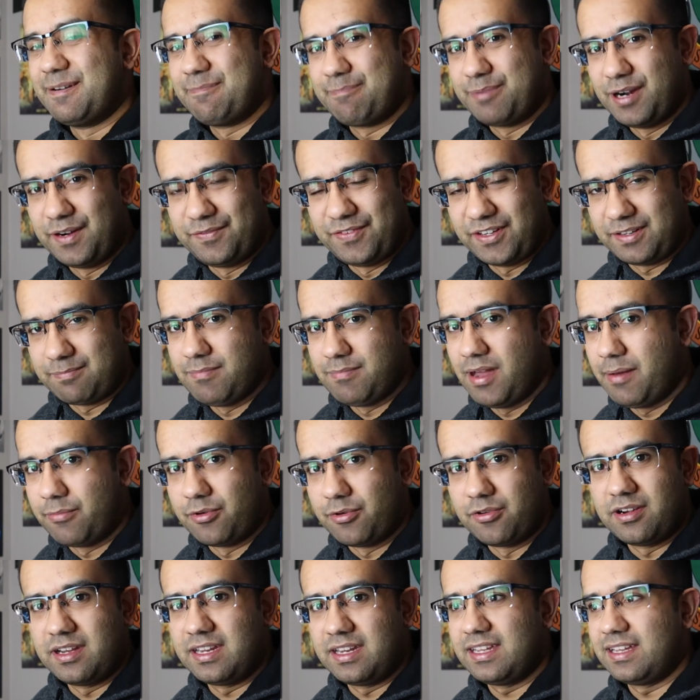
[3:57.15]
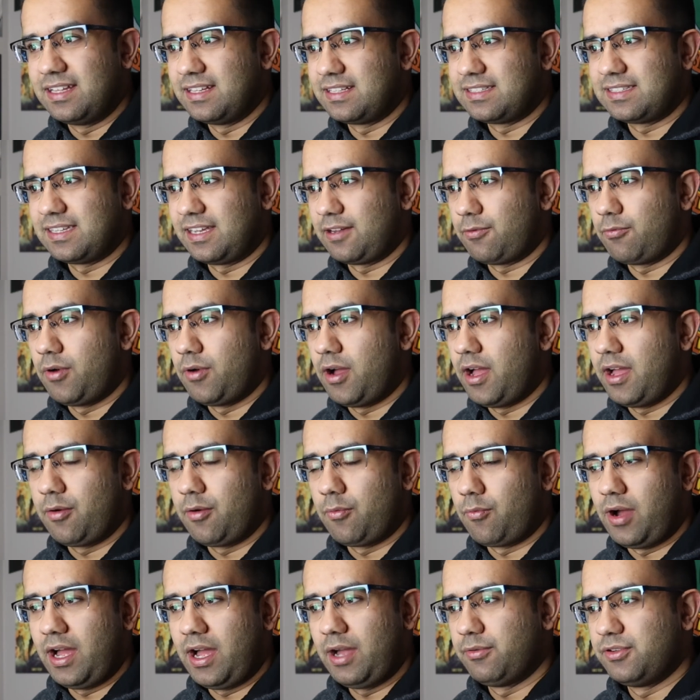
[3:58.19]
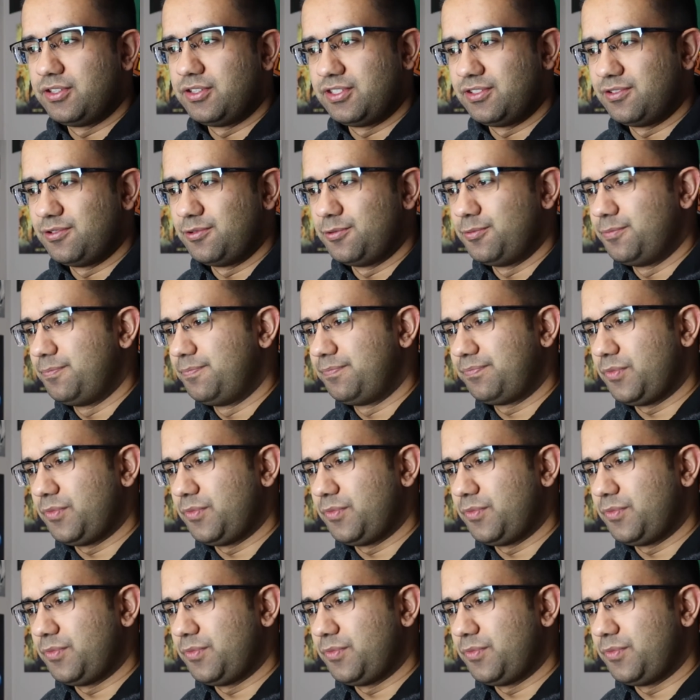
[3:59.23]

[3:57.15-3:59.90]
perfect memory. It's like, why would you